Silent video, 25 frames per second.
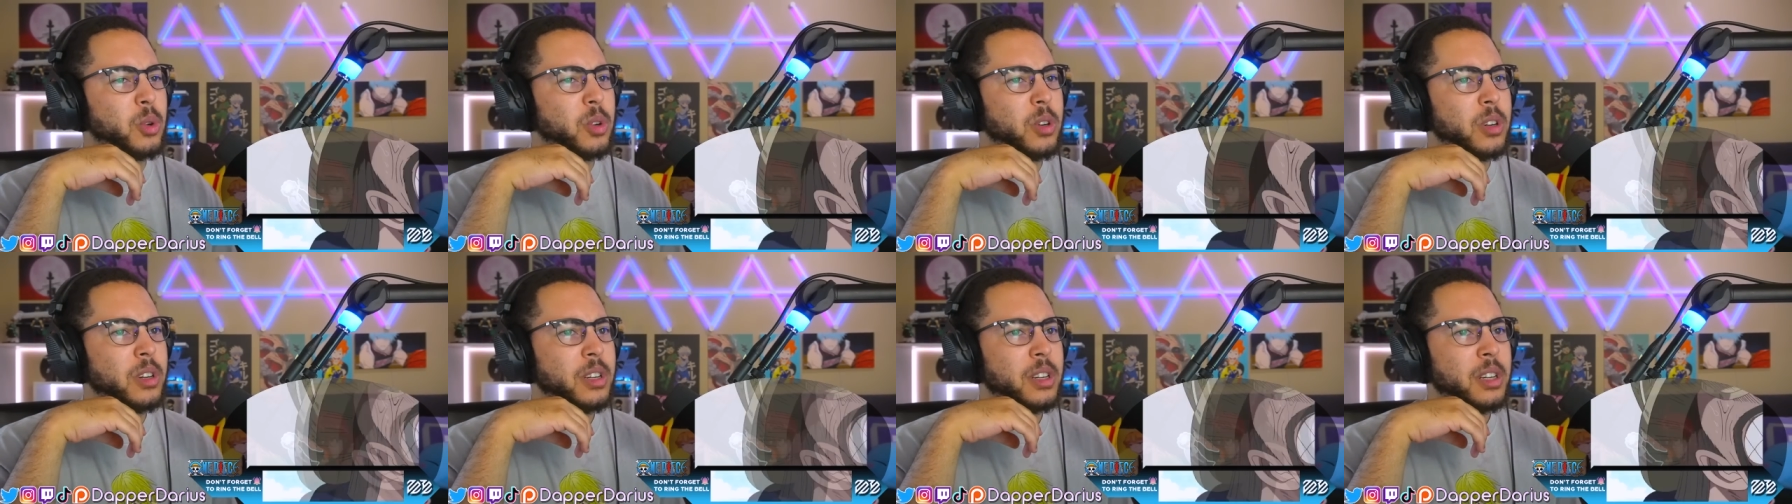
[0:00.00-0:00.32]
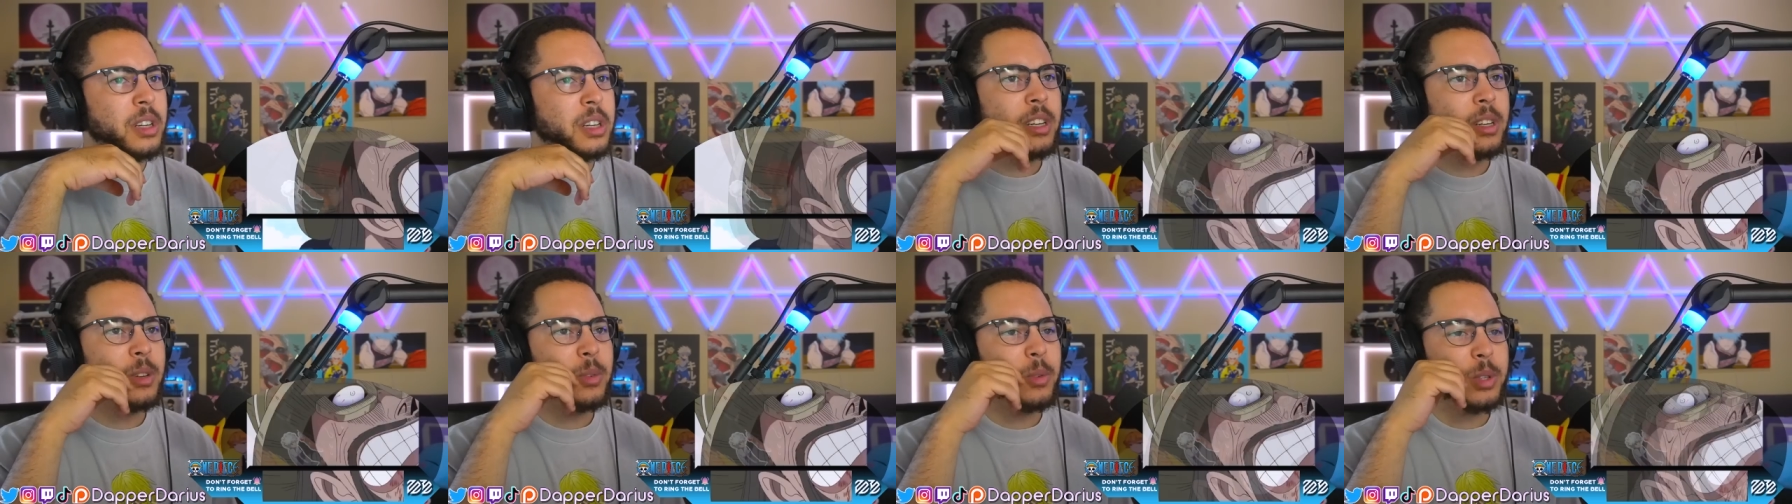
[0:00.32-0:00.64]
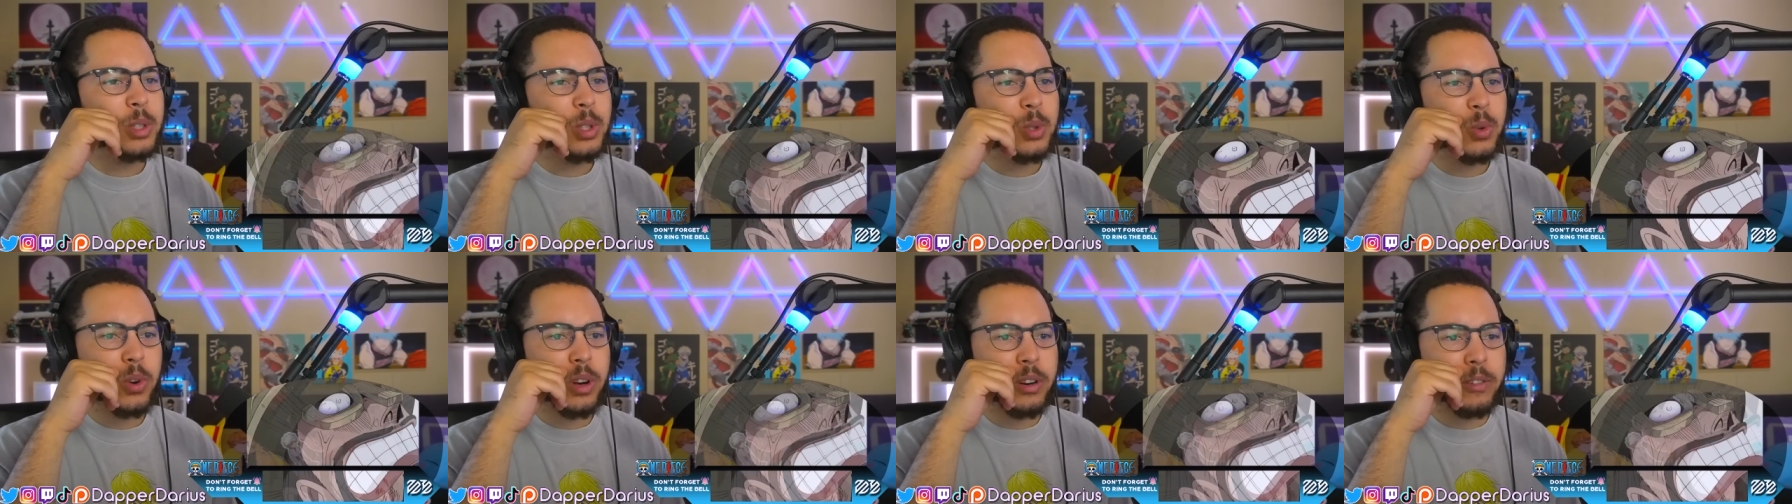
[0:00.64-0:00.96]
What
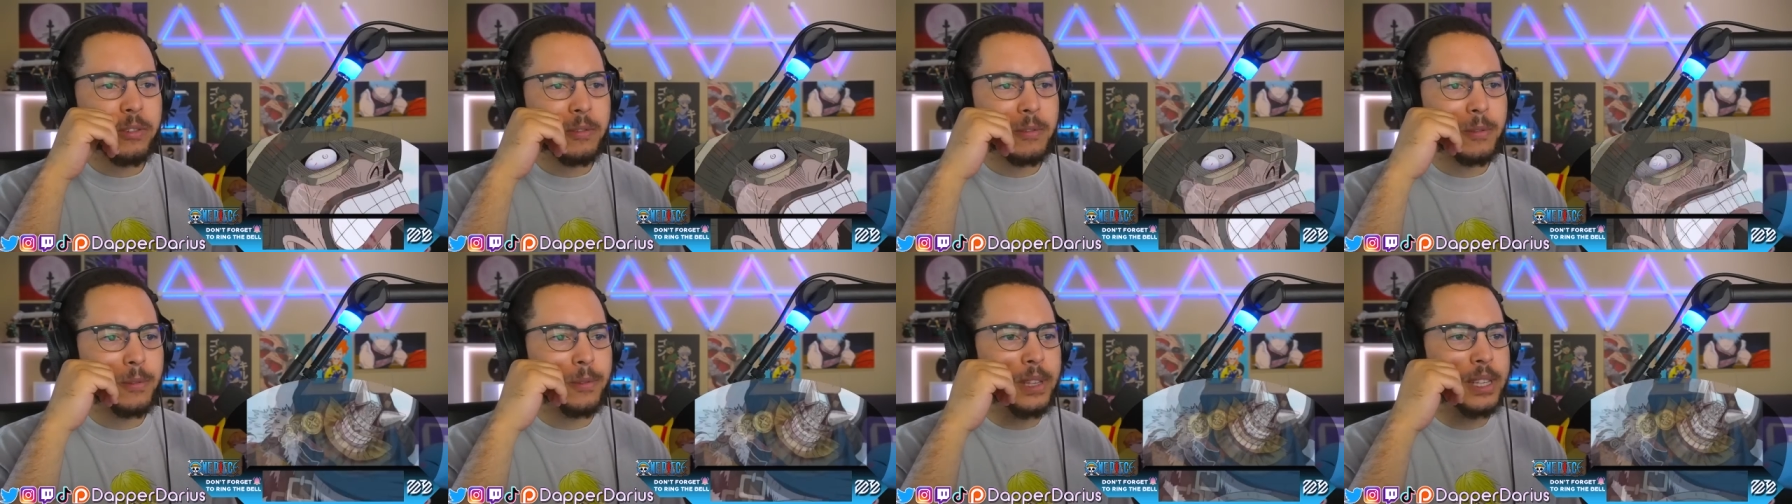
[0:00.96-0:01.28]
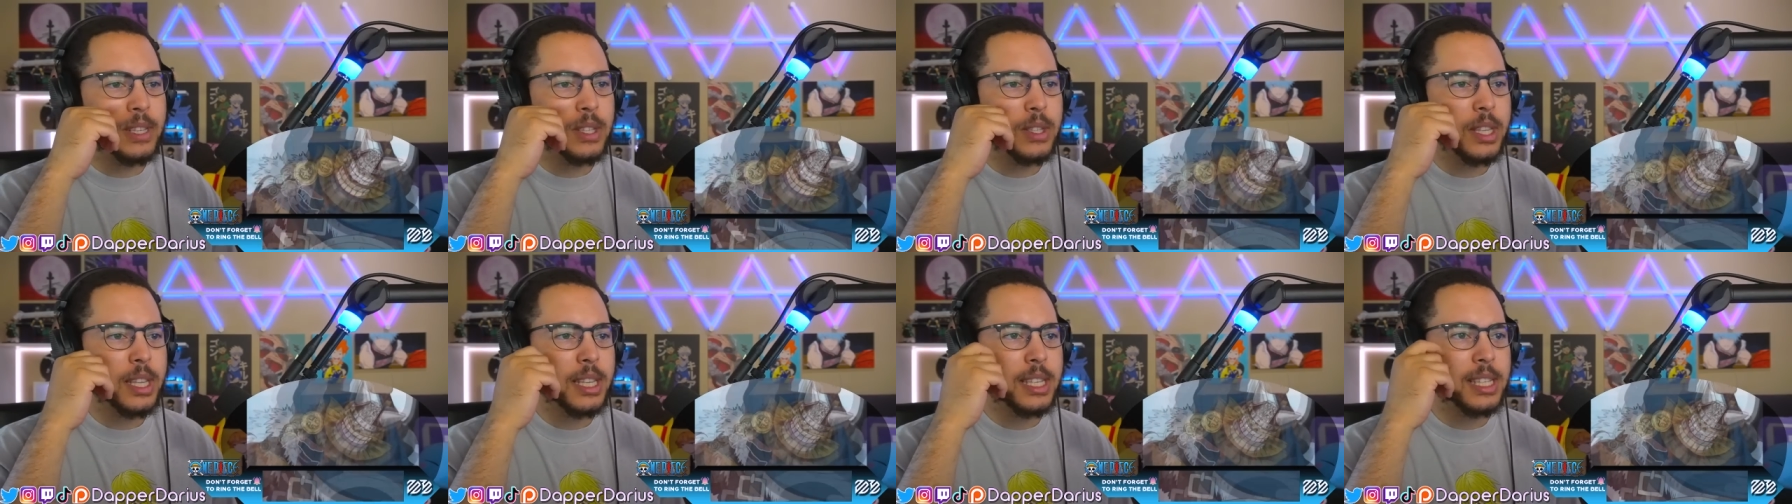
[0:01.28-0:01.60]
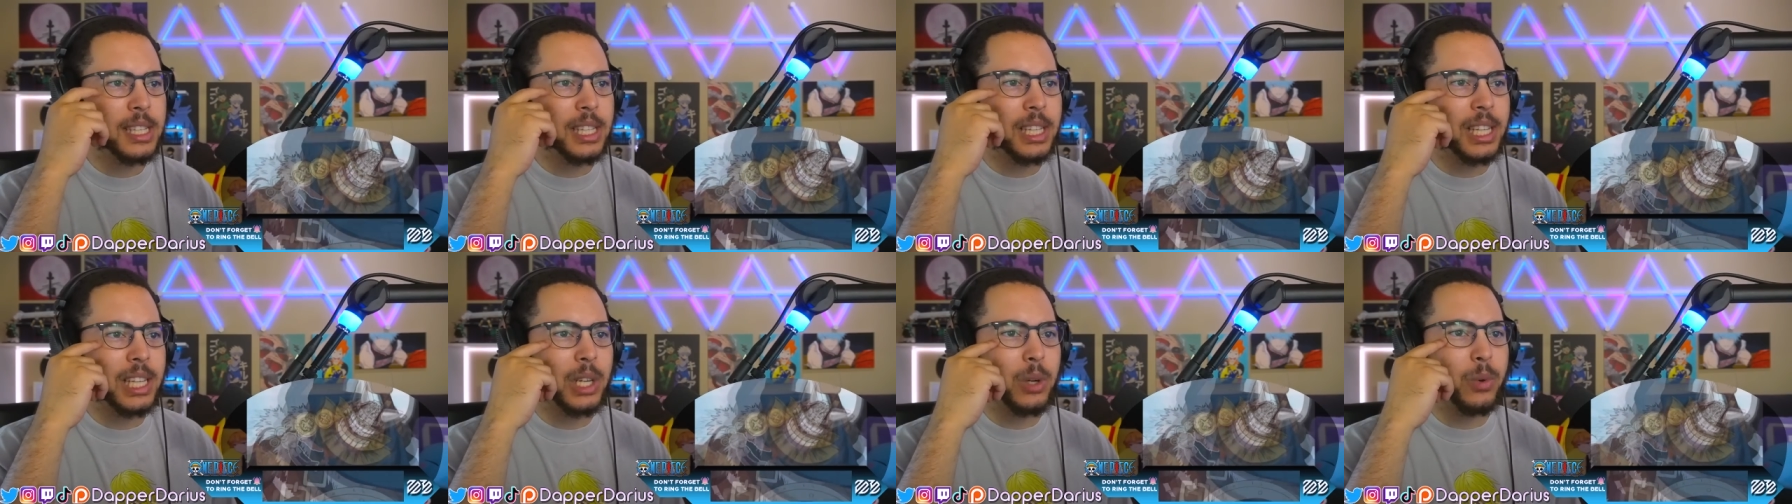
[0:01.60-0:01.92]
sort of viscous
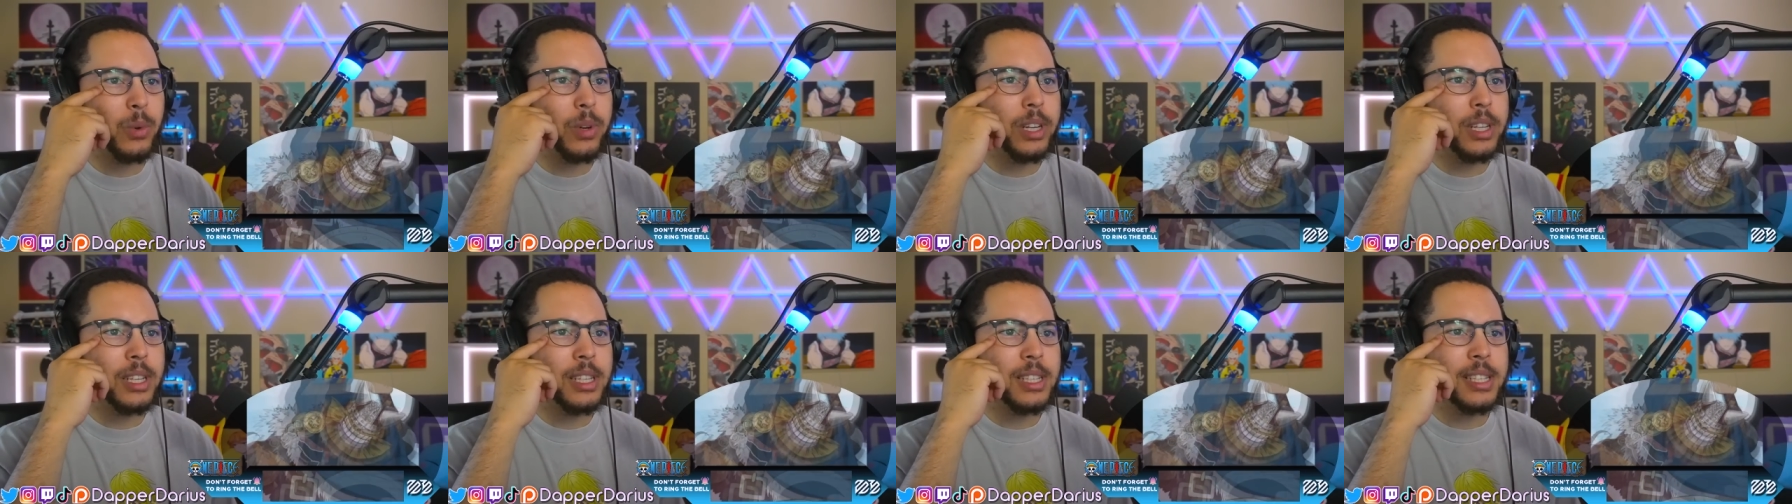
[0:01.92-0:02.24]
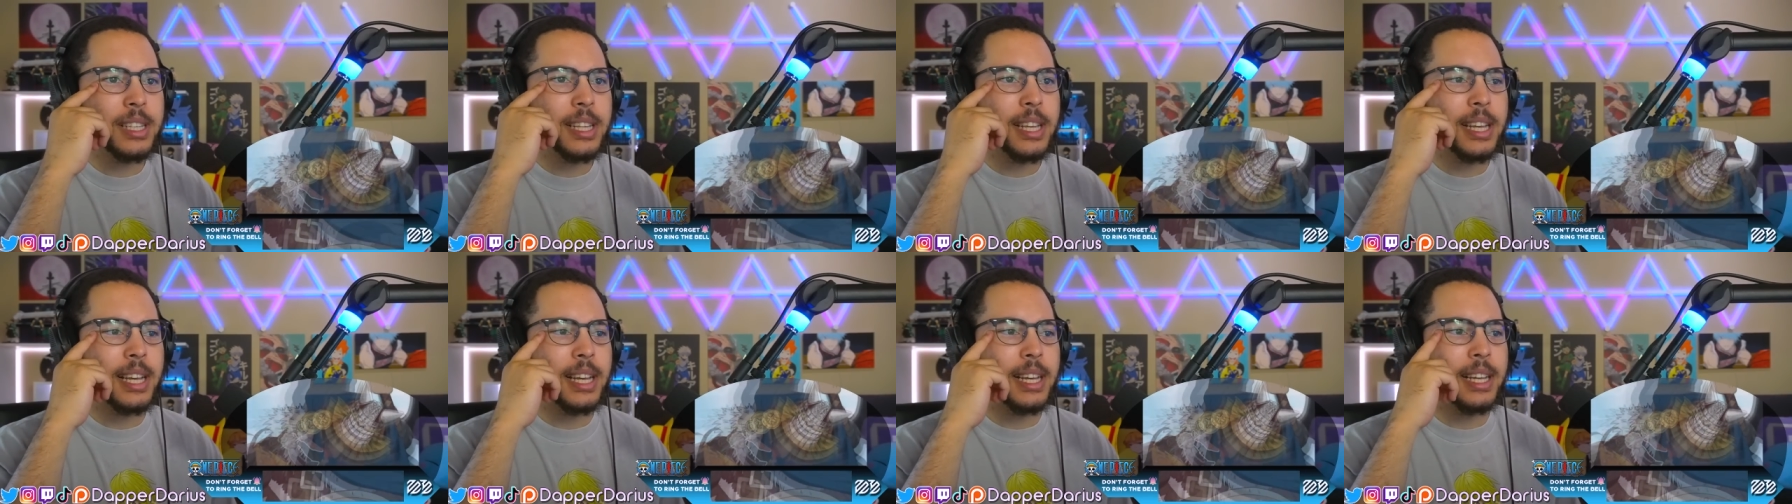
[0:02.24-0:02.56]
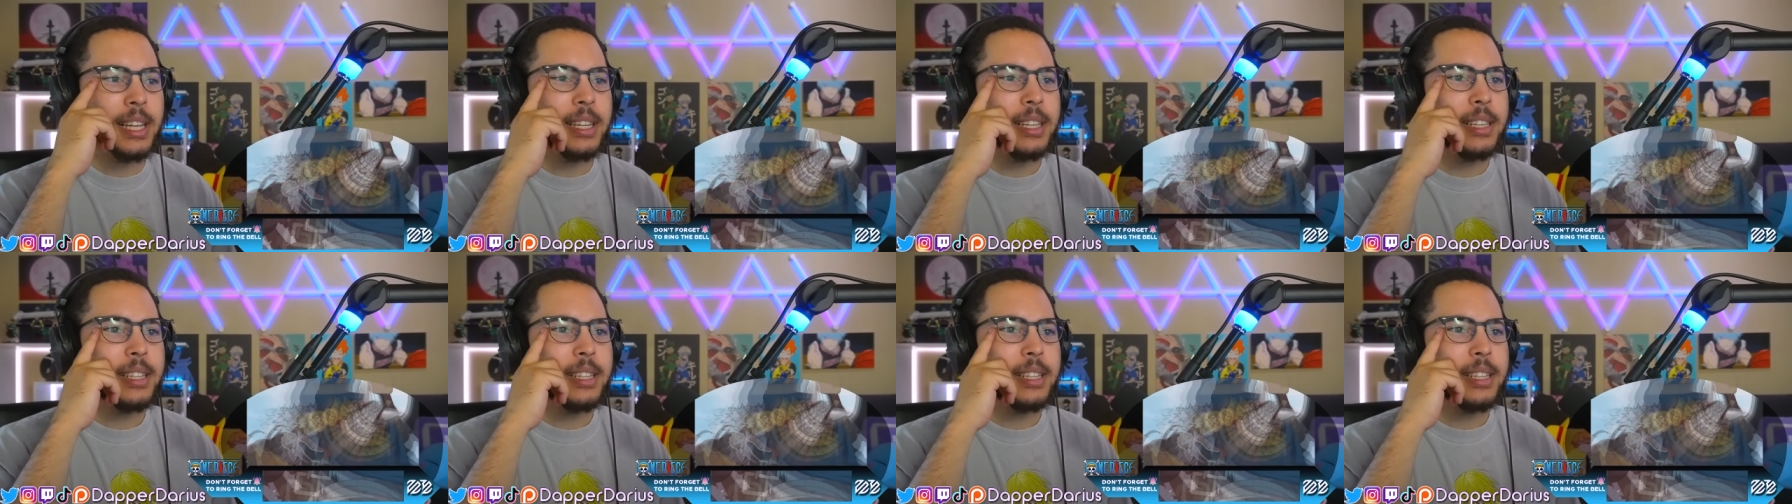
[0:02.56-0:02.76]
liquid is that?